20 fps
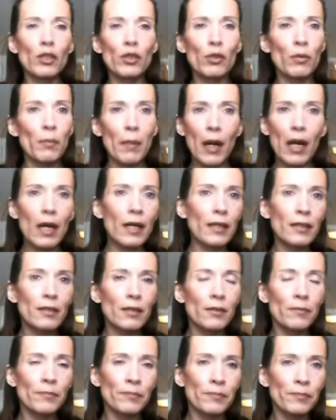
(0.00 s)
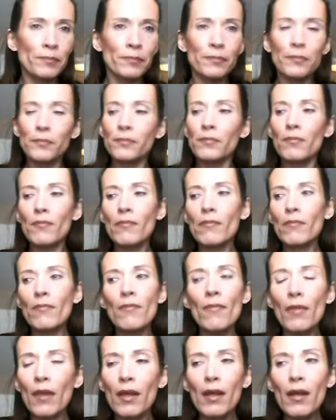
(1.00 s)
in your mind,
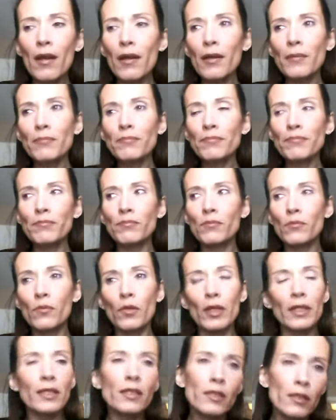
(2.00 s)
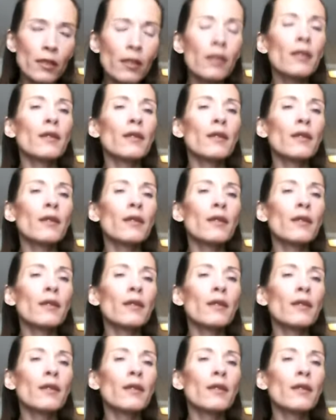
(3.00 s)
um, which